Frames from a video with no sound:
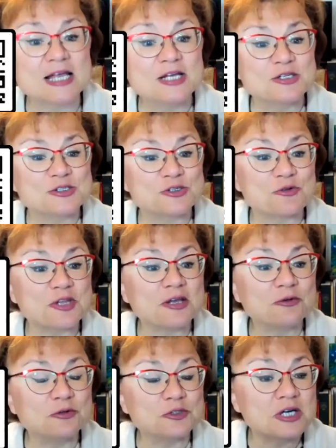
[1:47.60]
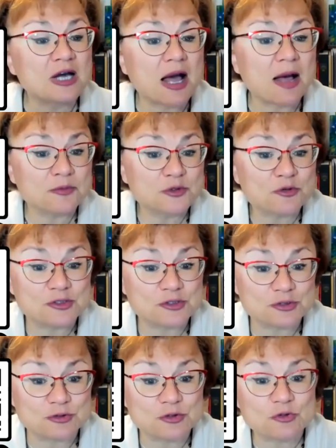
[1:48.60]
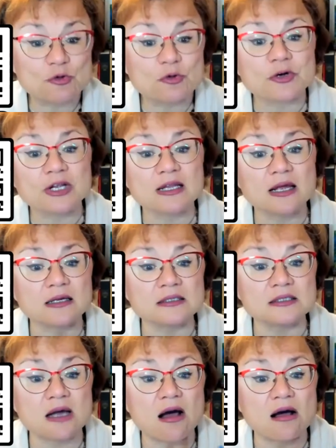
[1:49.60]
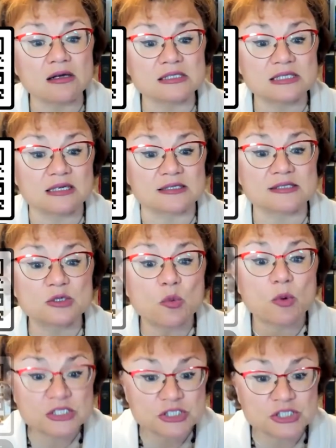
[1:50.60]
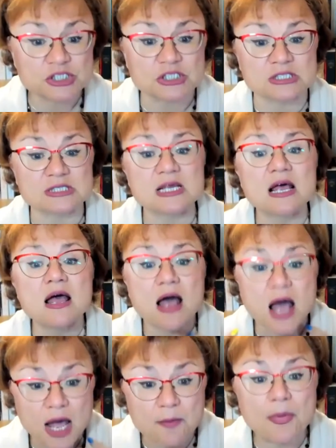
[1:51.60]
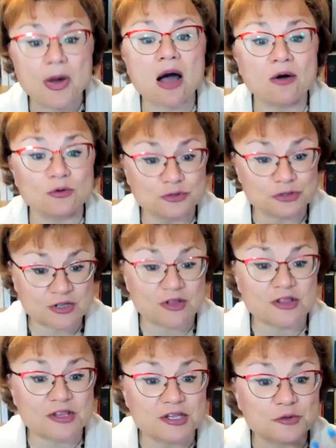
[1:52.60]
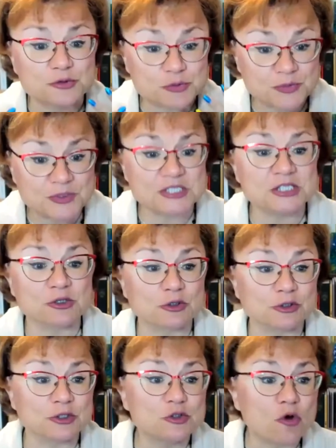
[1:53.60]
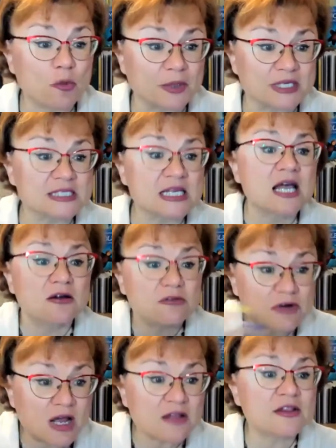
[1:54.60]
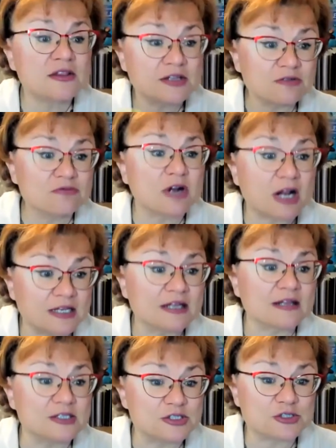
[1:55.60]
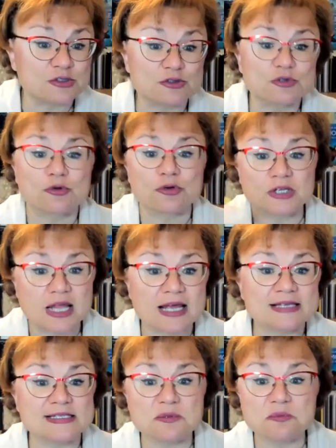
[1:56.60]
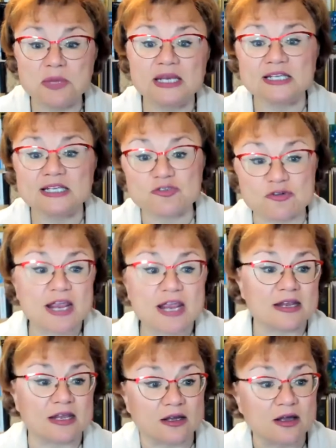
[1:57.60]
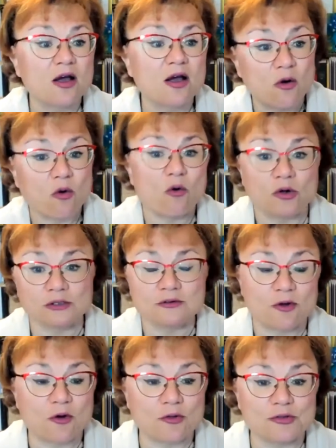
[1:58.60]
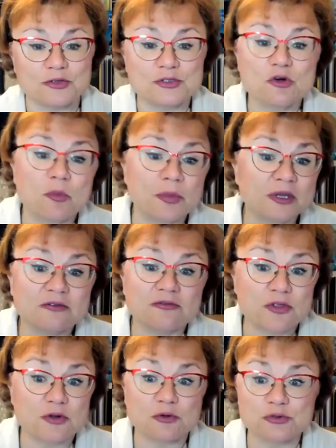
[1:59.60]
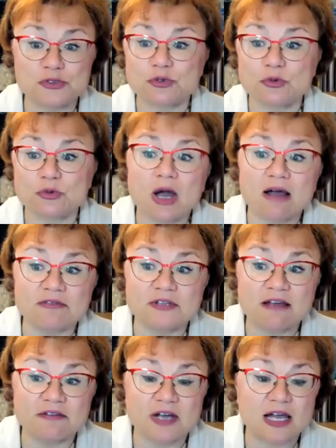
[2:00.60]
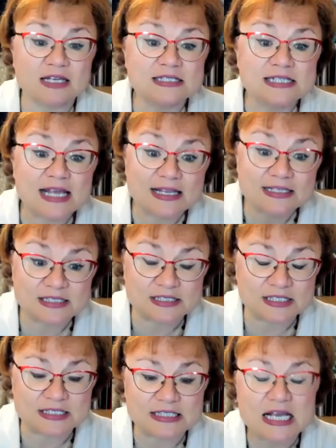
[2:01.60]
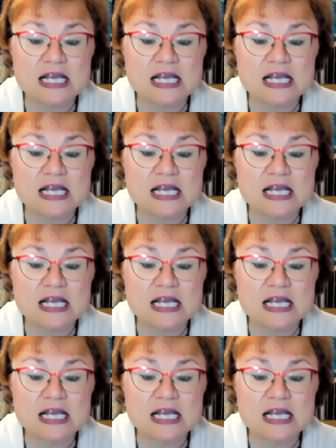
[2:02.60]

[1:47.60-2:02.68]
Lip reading: So they could come to the tutorial and ask us questions about those particular topics, rather than running this tutorial as a mini training on the topic for those who have never attended it.